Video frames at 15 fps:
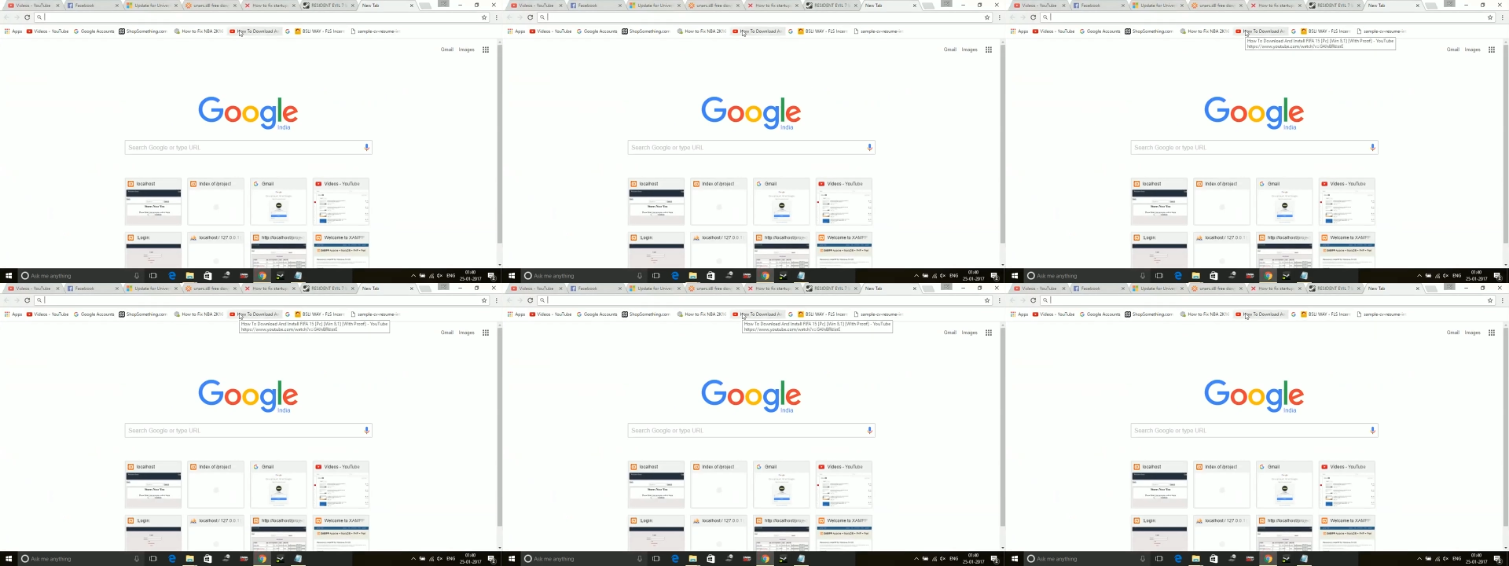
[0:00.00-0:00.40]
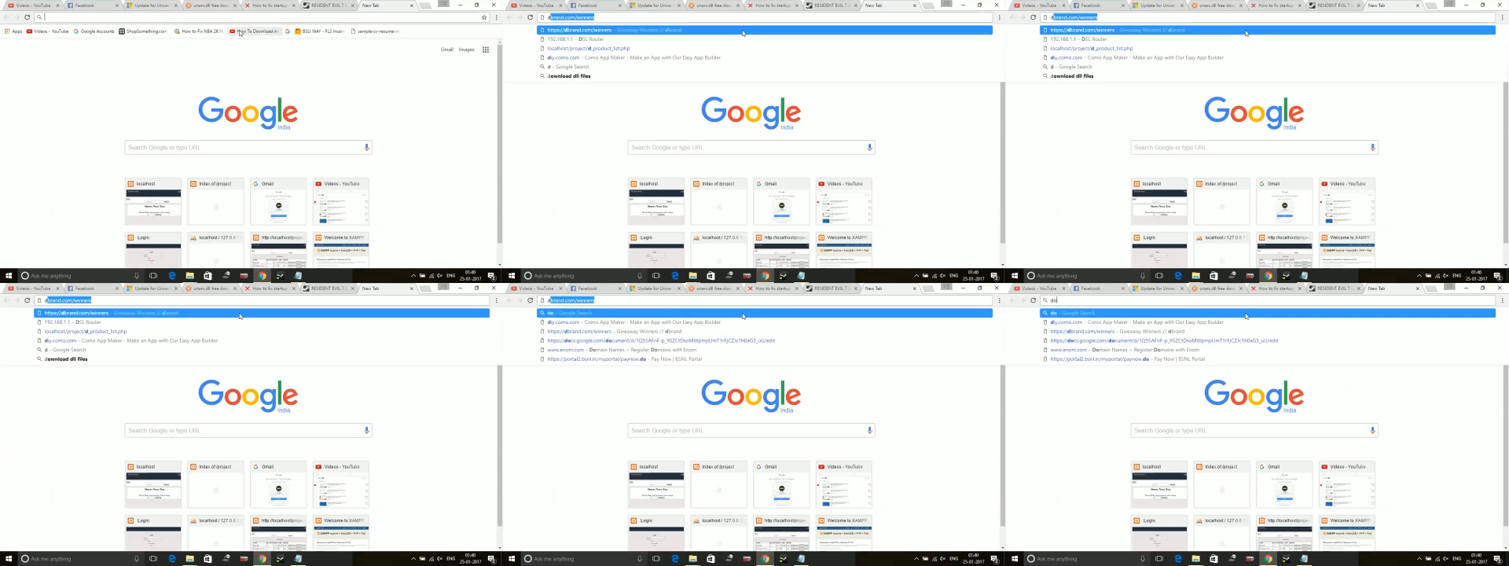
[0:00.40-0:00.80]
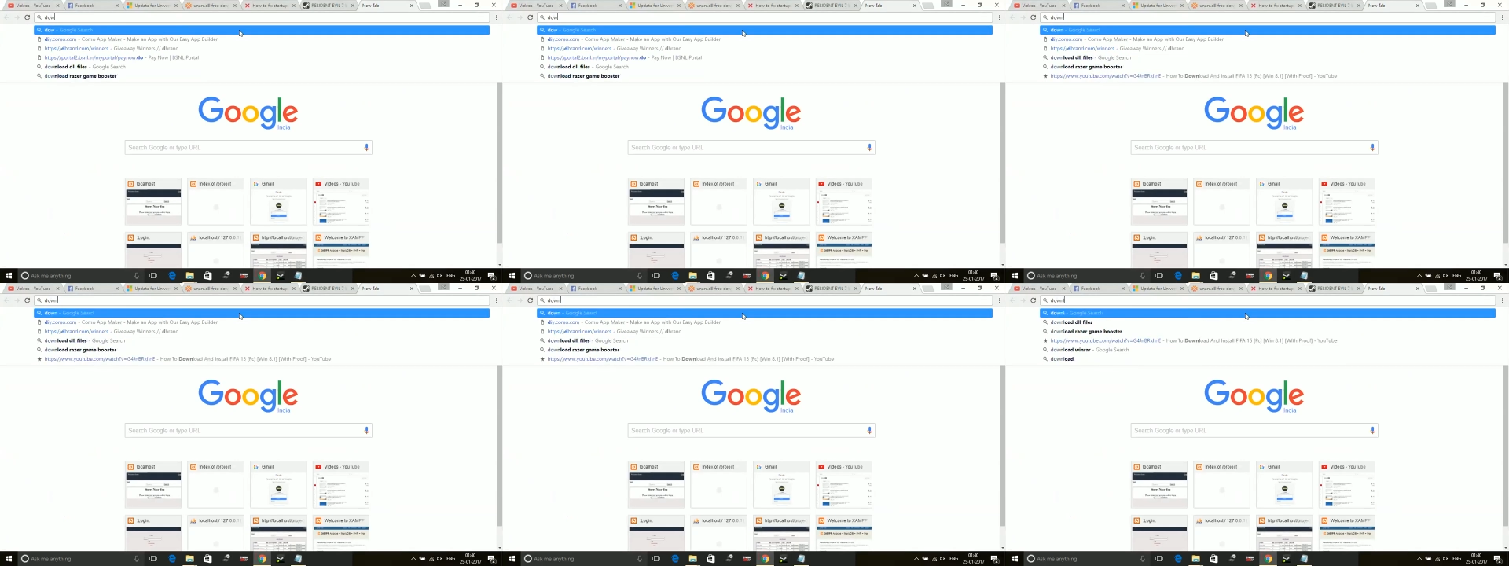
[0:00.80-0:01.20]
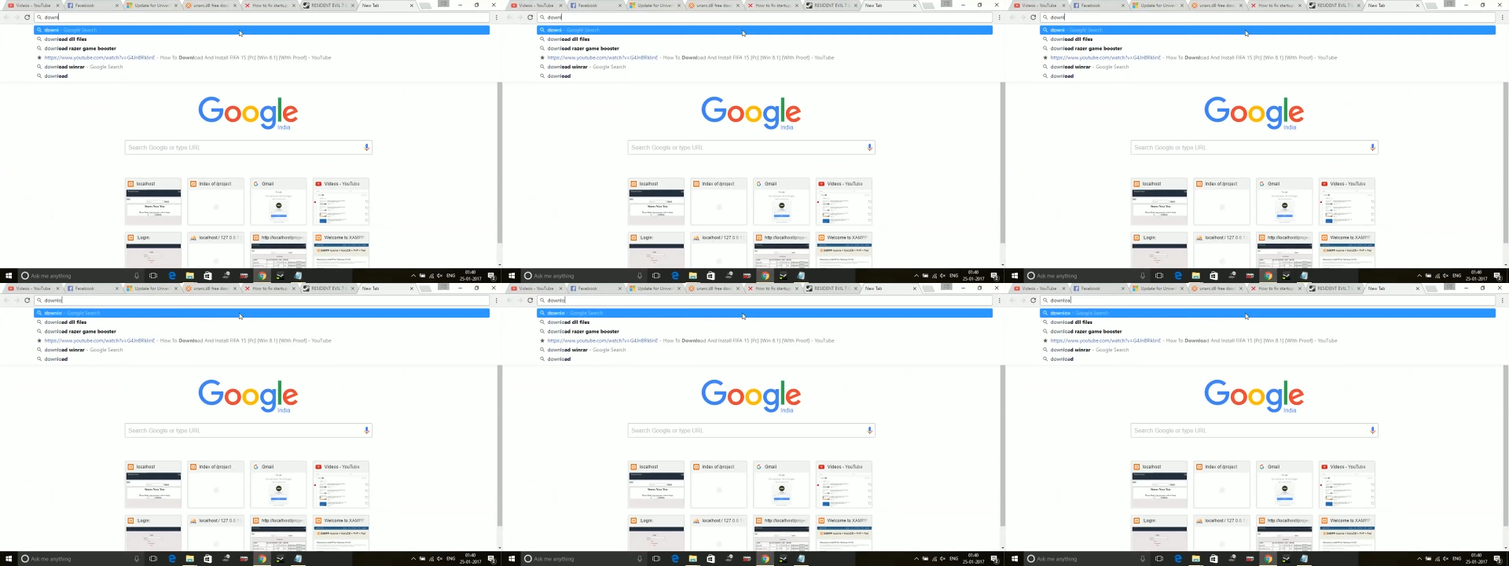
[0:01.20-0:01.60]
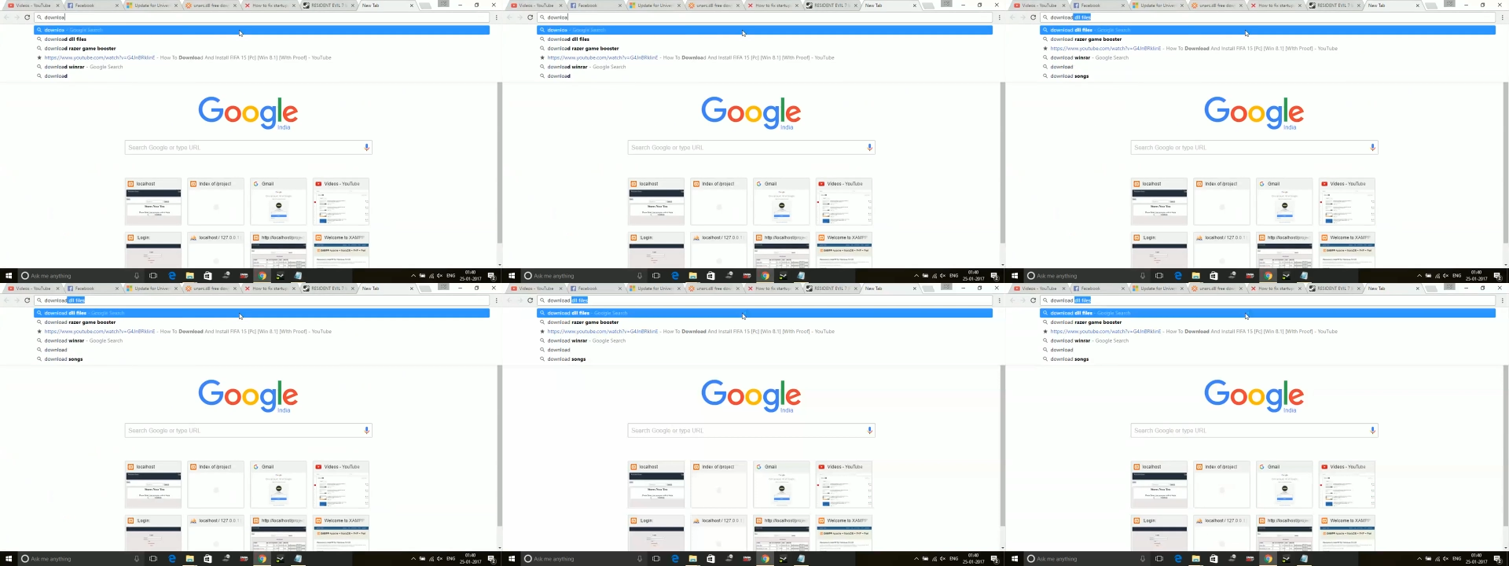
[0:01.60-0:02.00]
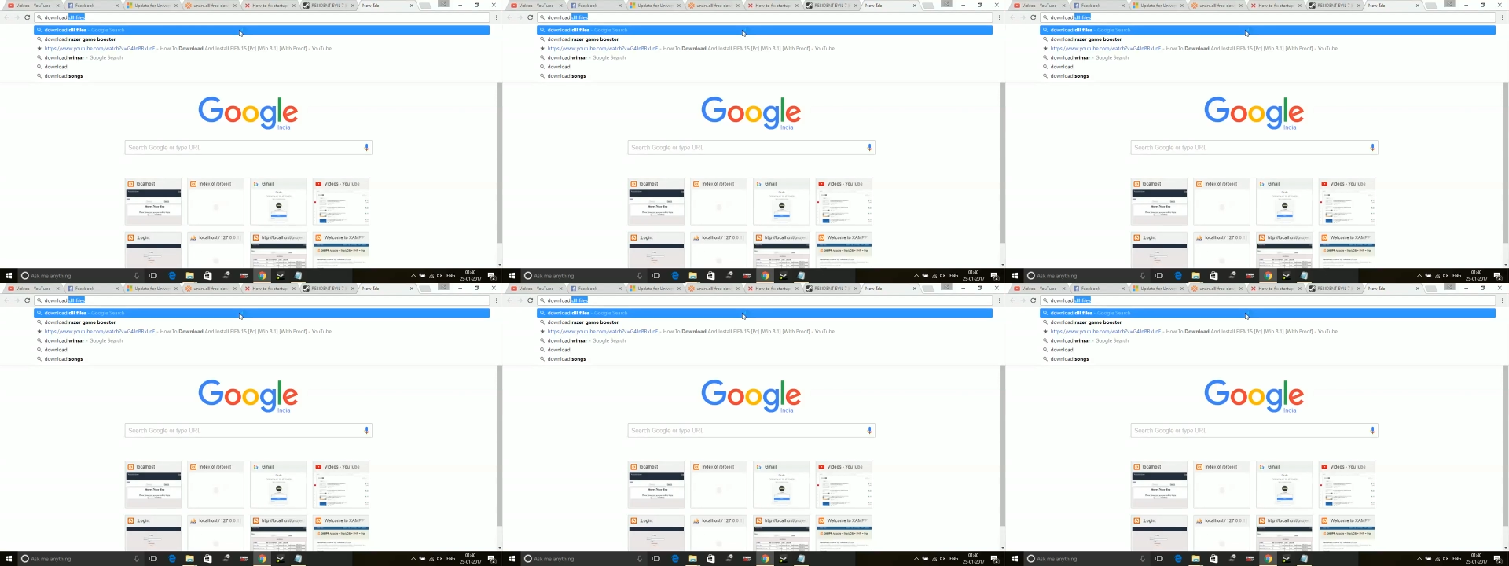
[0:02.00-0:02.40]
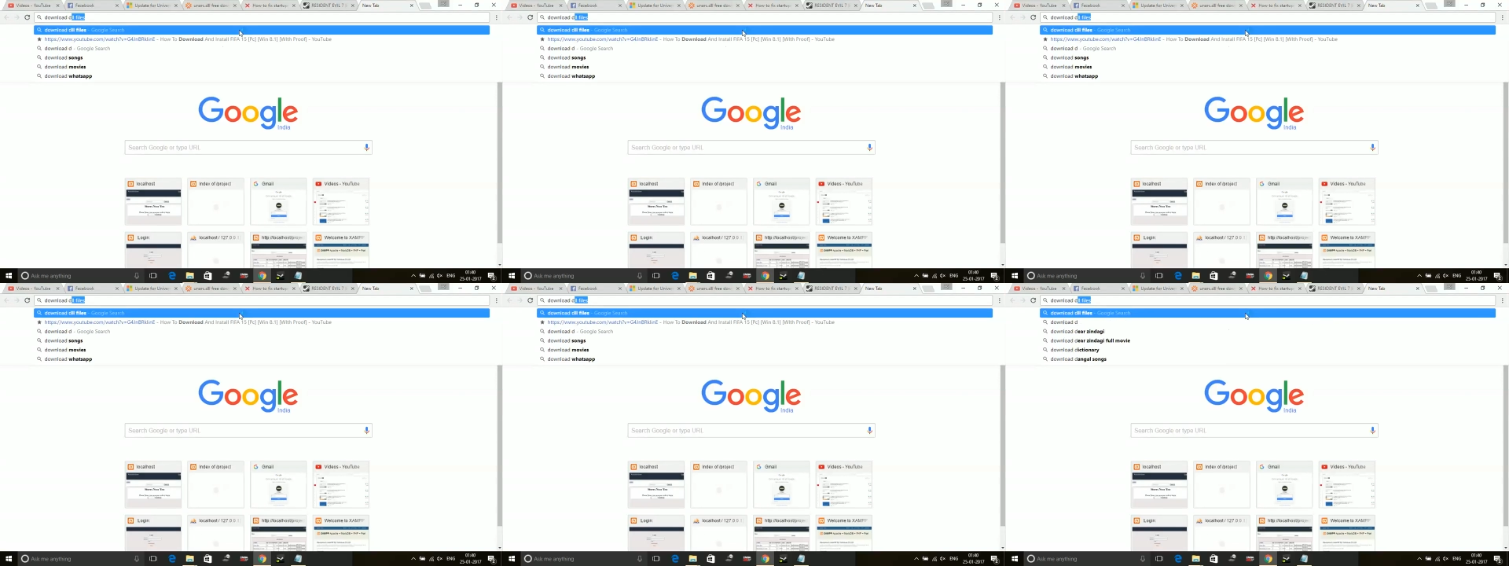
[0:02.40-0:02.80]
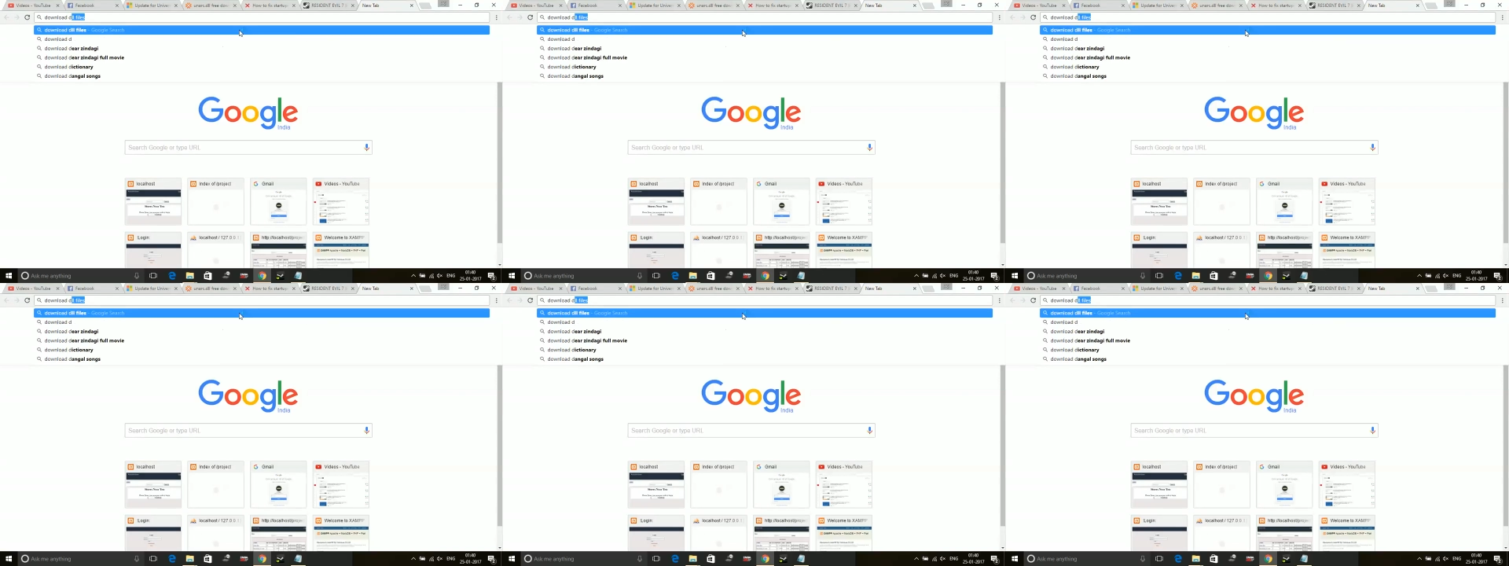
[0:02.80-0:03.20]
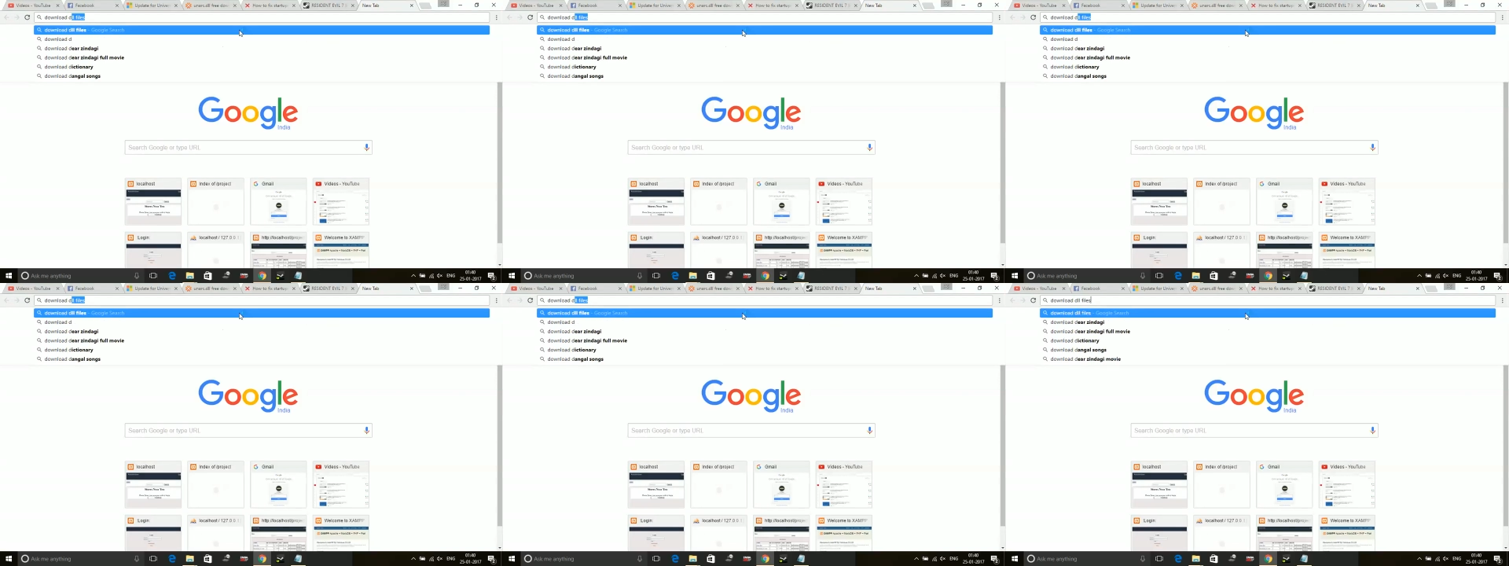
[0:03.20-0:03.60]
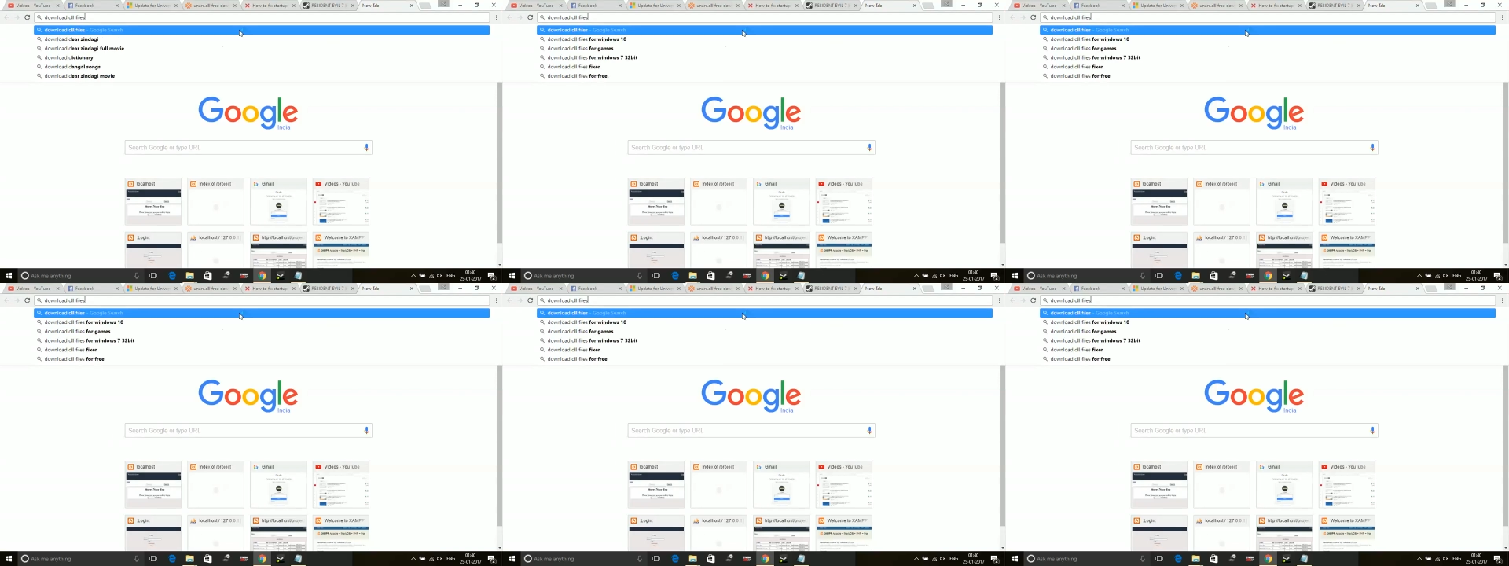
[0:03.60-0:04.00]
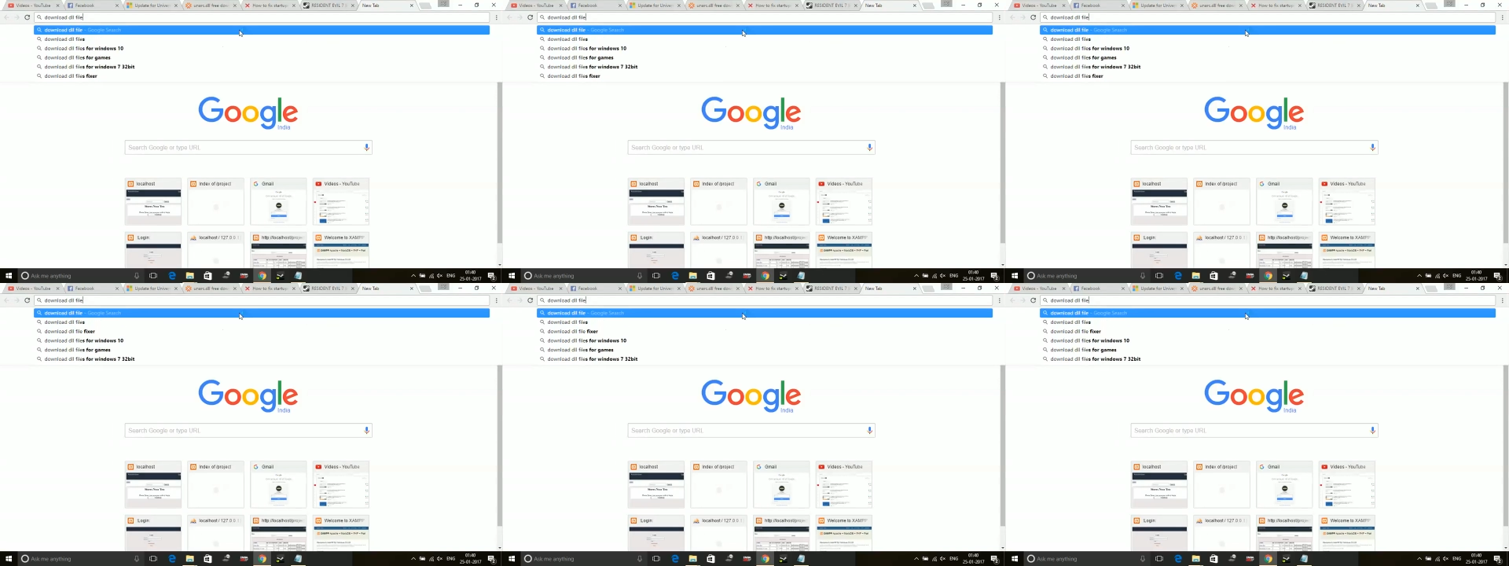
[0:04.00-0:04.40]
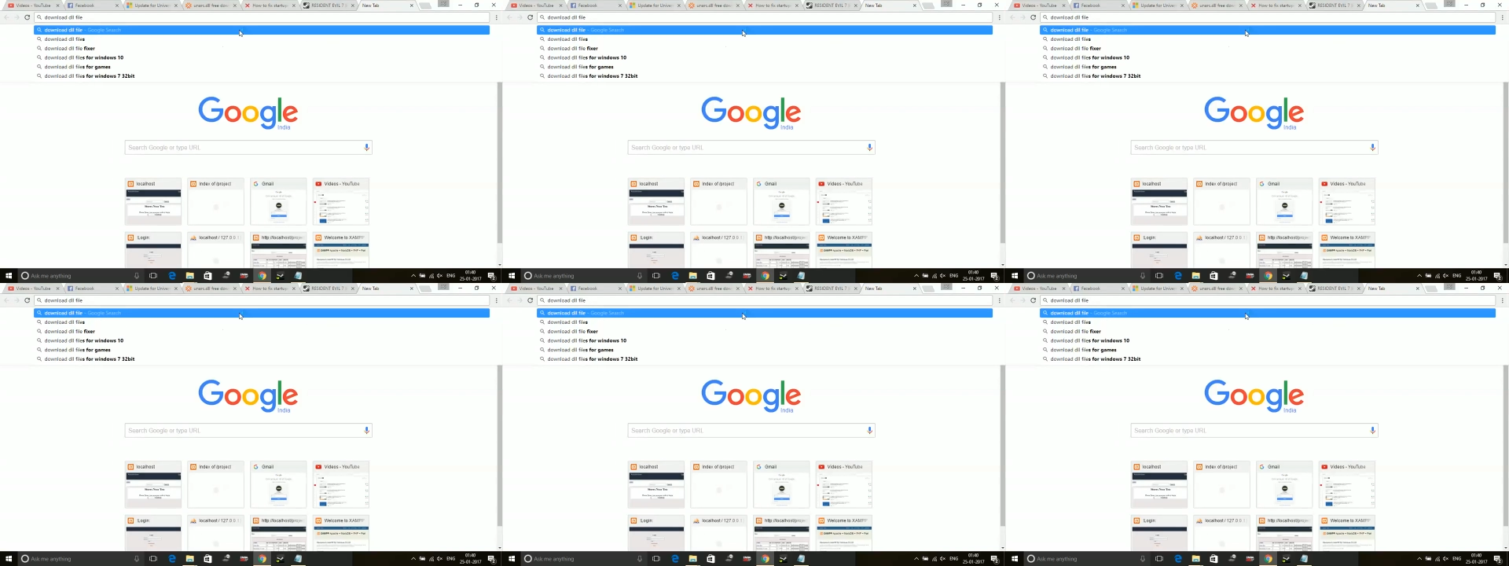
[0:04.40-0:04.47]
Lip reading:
(no speaker visible)